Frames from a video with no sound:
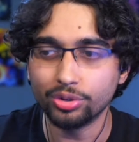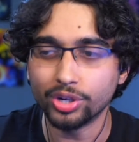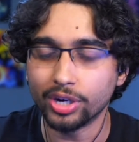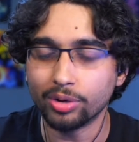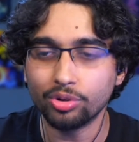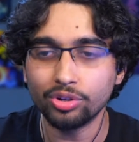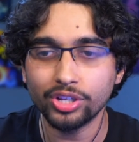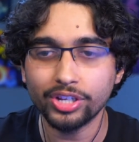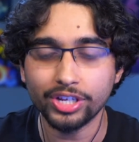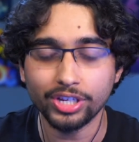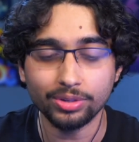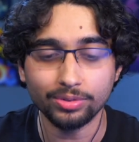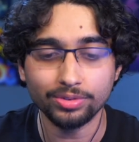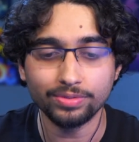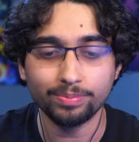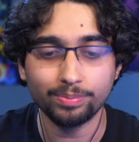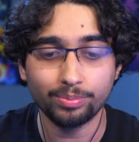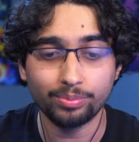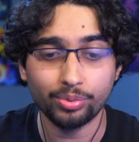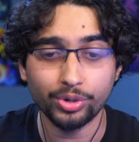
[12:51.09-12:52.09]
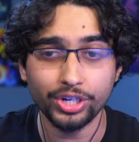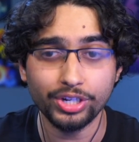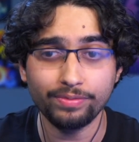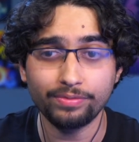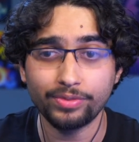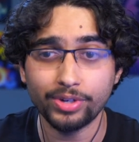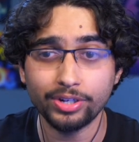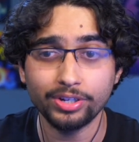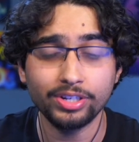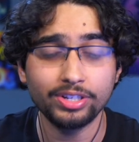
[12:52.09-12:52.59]
I won't lie, he was pretty
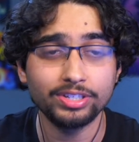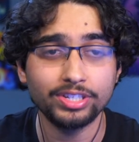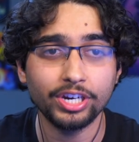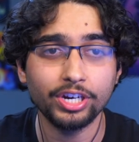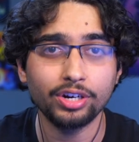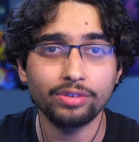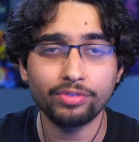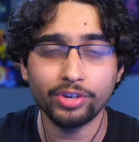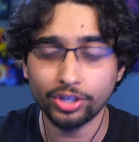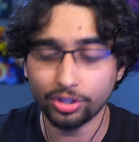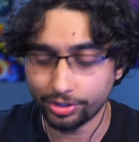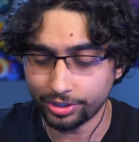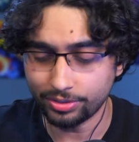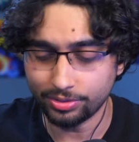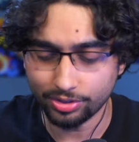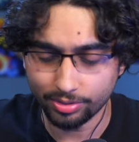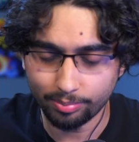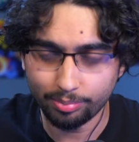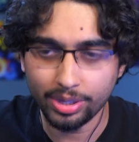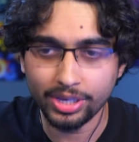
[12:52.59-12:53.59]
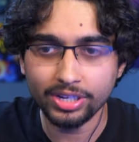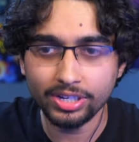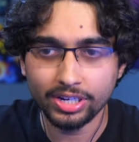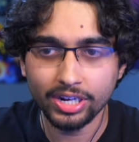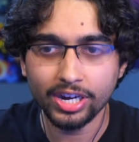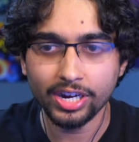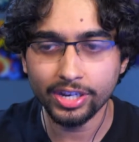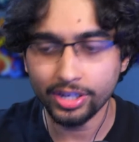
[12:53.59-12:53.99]
fucking terrifying. Like, he was a big guy.